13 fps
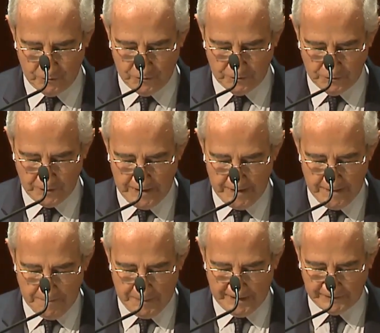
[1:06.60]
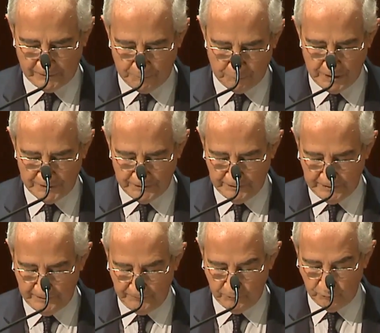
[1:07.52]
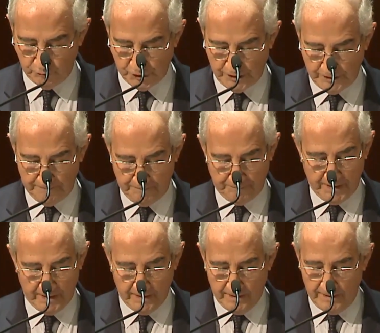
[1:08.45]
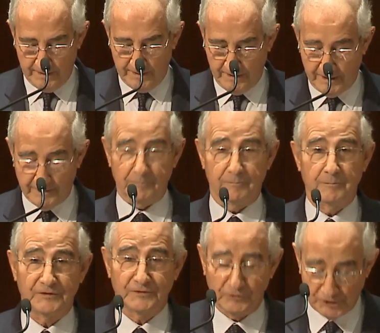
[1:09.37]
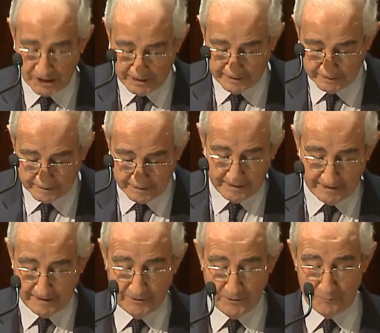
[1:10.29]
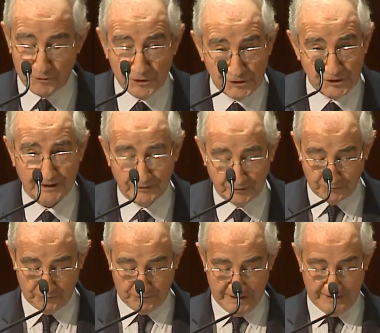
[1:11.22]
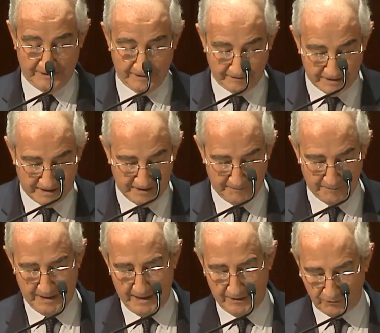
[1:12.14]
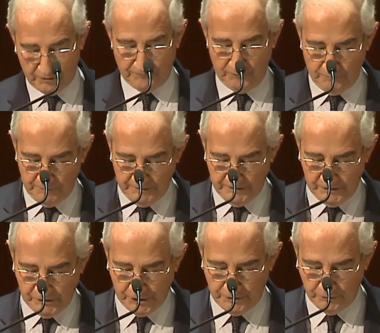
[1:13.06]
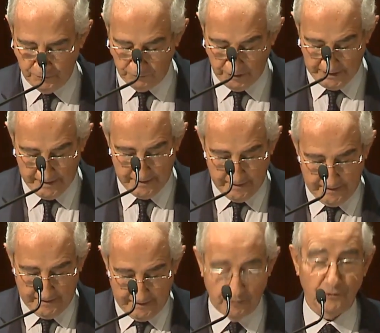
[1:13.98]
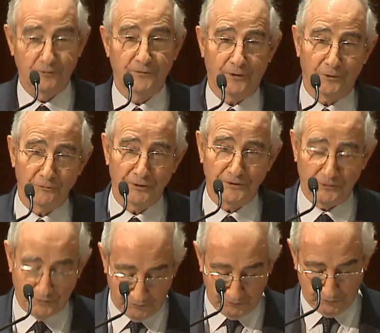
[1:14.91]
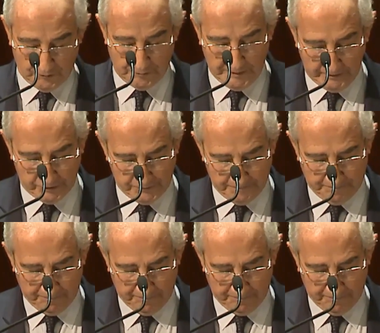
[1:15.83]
Kong, past, present, and future. And Mr. Chan, I appreciate you taking time out of your busy schedule and look forward to your speech.